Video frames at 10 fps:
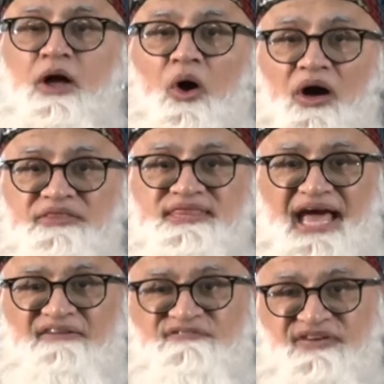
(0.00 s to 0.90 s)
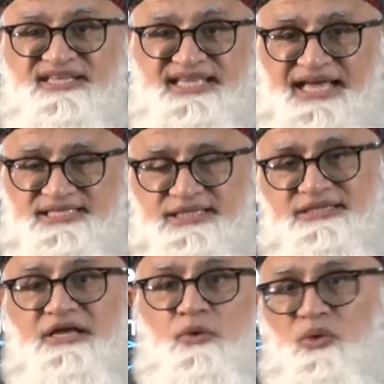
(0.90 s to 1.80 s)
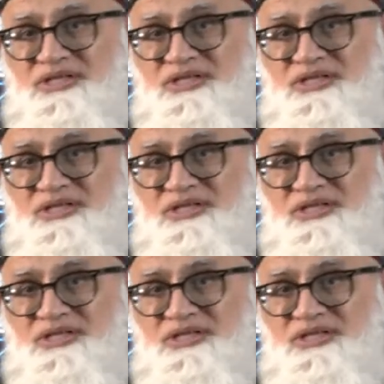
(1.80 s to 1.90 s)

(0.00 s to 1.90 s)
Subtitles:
on that fixed asset will